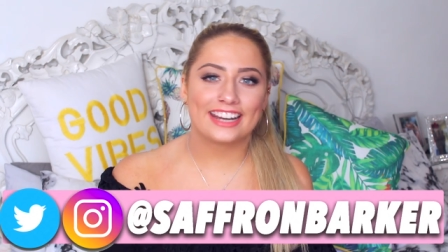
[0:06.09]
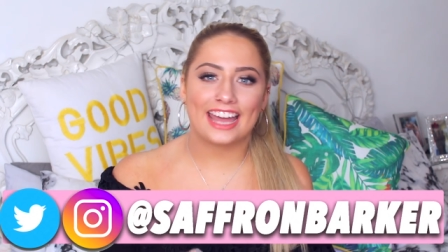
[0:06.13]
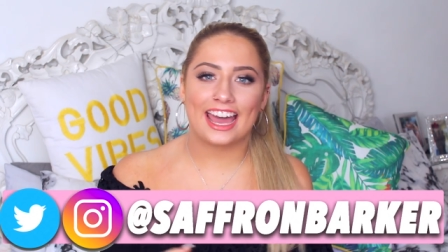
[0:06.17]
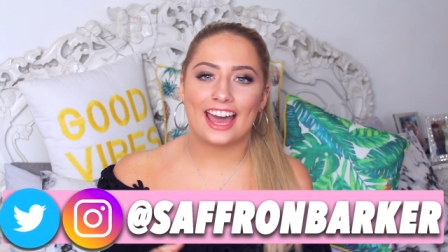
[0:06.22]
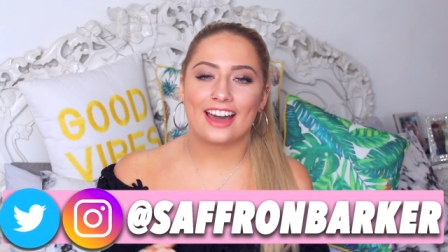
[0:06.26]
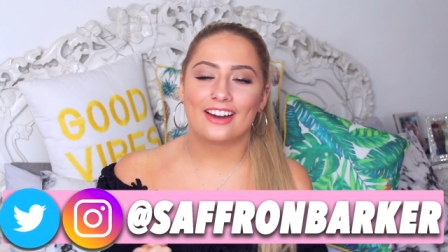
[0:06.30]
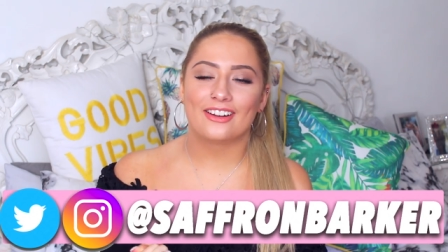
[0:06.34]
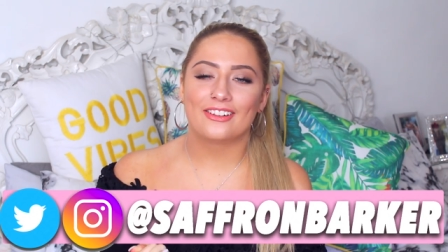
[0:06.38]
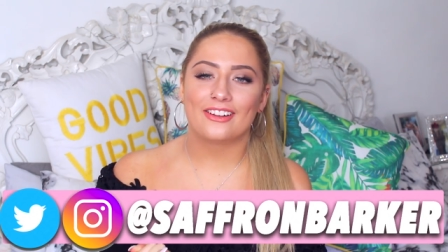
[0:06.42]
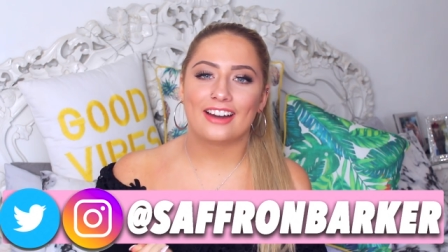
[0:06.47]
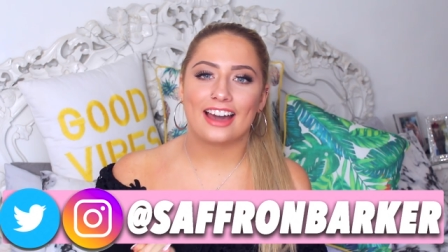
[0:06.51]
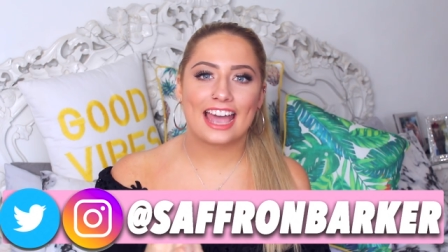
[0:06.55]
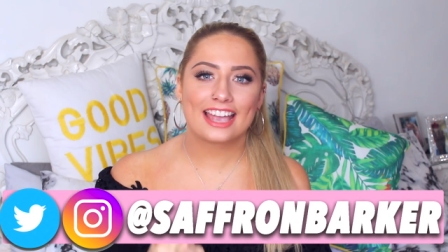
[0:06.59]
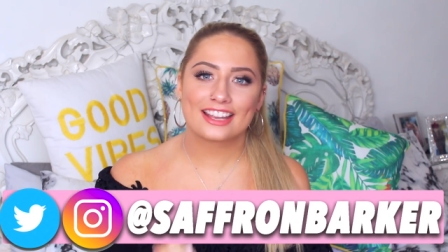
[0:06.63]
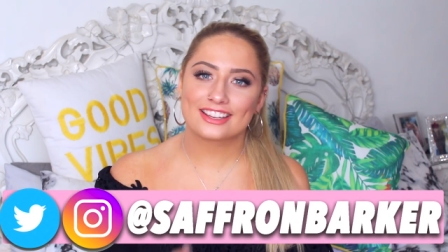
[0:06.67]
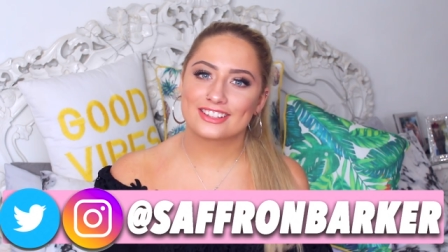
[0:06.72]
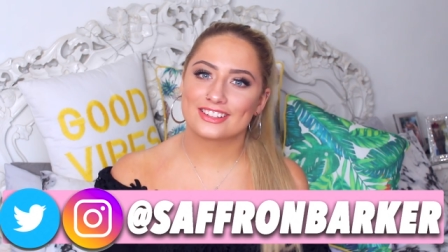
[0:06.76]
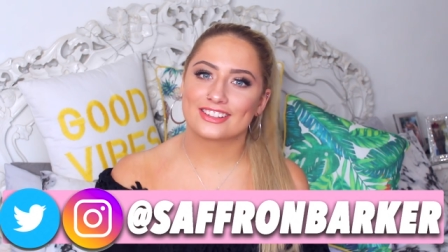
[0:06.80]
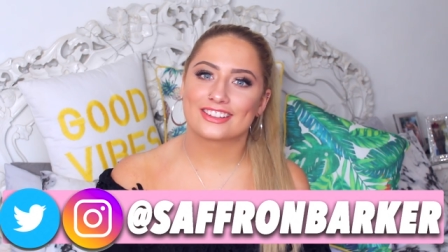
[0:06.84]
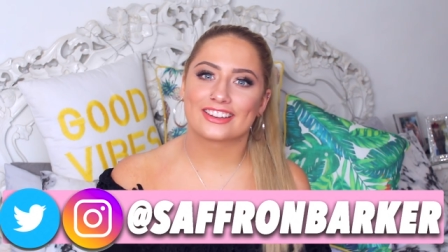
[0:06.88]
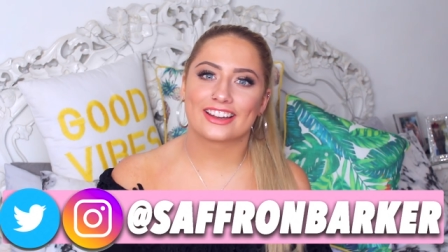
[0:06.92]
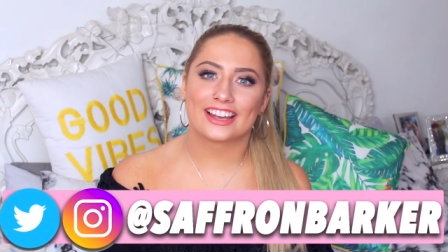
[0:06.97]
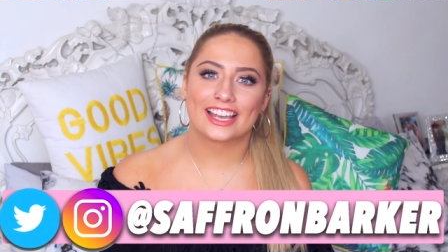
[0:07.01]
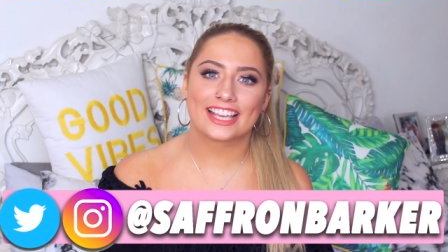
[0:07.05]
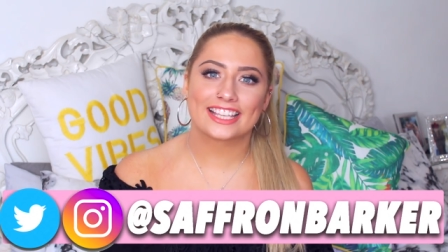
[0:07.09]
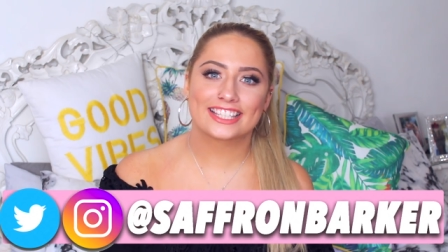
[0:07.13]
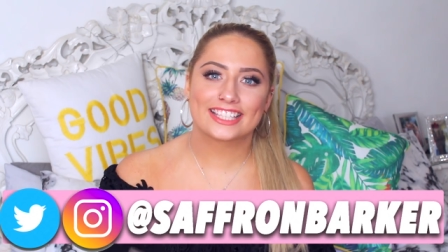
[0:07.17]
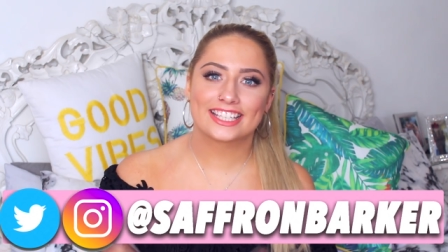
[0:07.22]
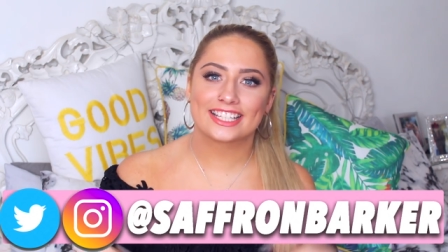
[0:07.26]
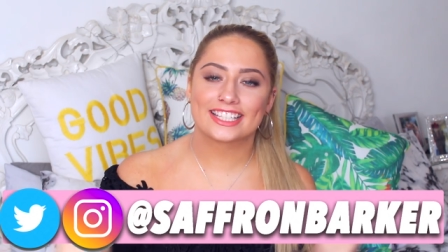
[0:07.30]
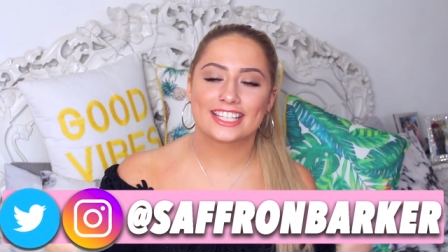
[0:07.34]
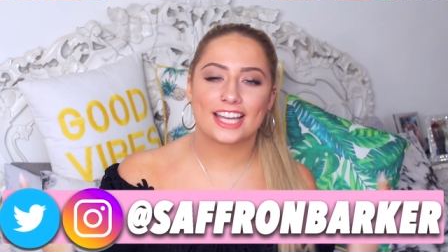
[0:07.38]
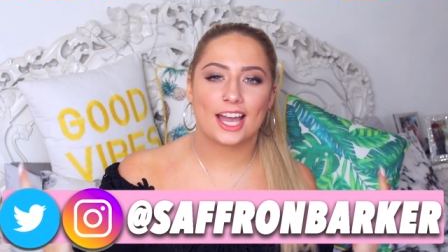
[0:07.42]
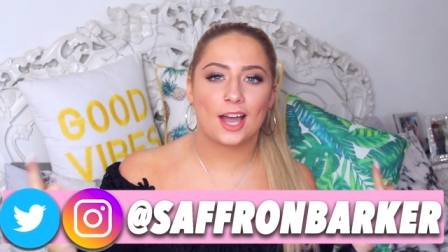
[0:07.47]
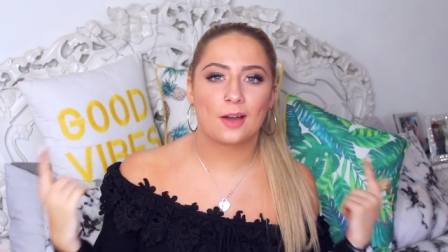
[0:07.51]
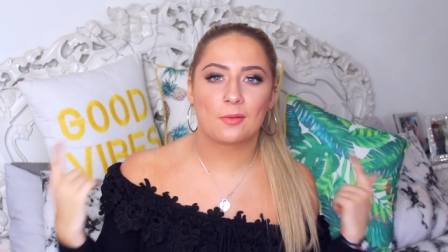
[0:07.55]
Now, as you guys
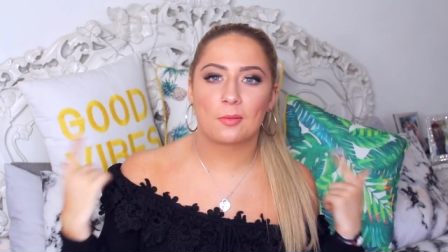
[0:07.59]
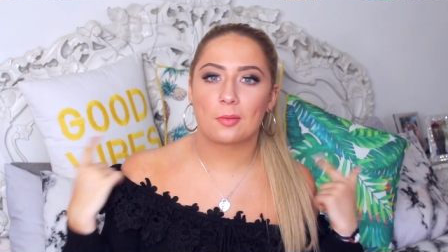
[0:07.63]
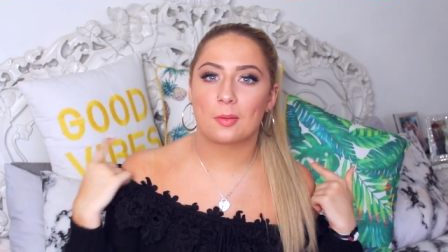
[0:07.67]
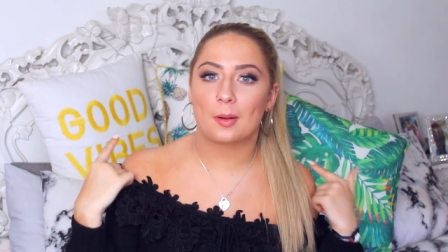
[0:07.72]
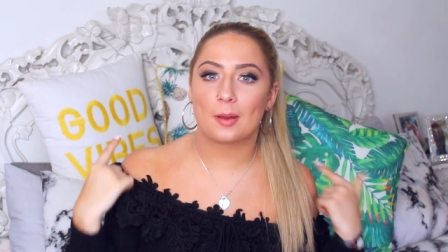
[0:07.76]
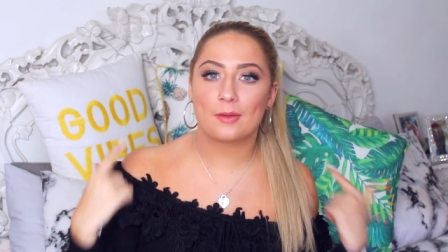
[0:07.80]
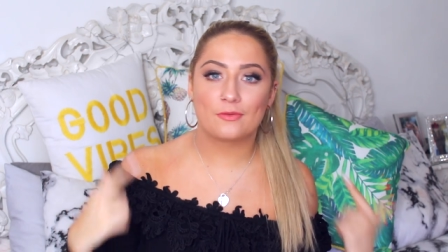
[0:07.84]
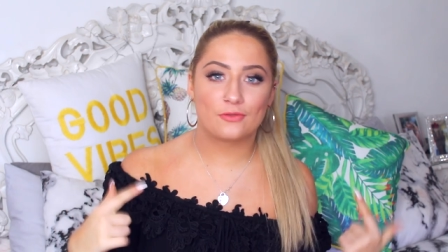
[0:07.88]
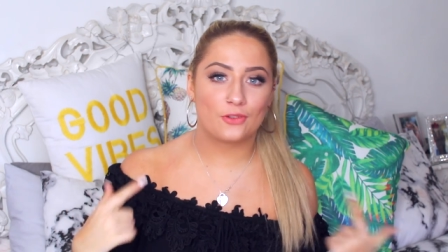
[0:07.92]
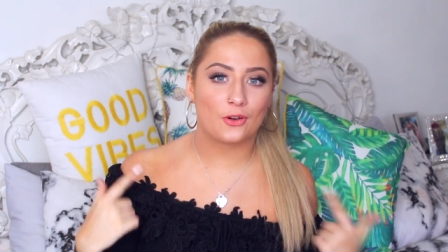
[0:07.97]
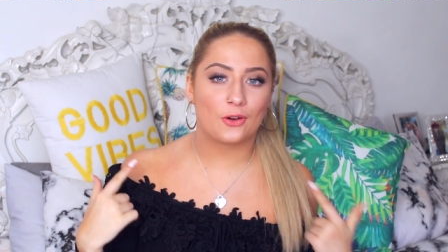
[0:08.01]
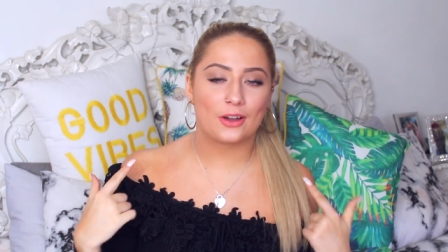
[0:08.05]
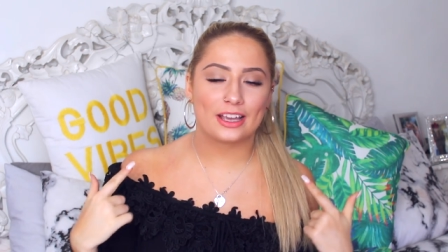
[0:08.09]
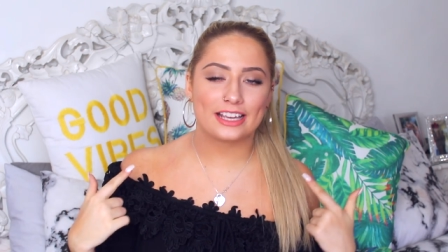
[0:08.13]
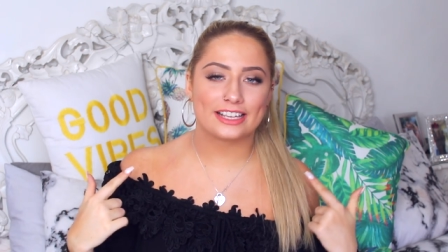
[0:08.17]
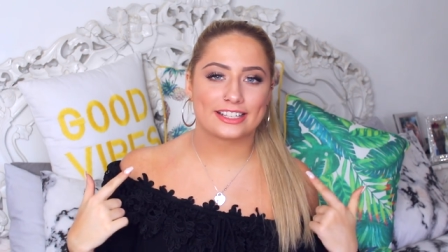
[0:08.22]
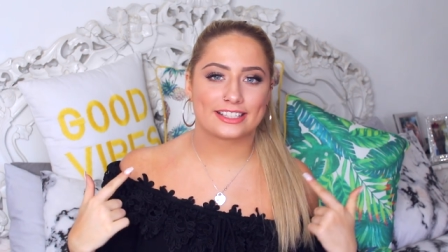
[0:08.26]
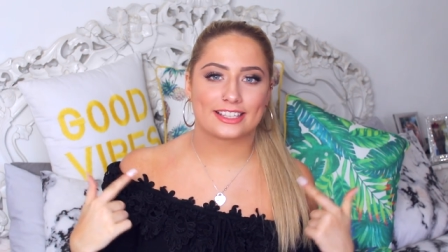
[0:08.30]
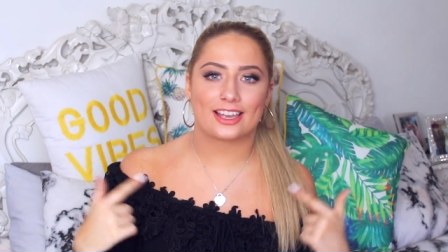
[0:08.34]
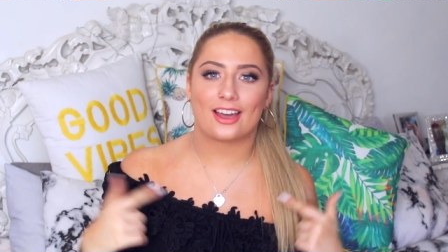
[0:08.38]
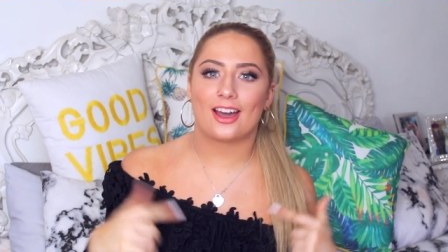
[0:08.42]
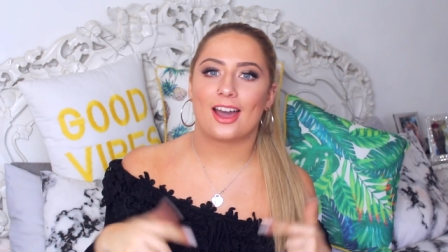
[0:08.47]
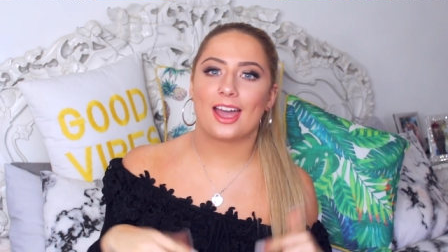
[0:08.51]
can tell from my voice,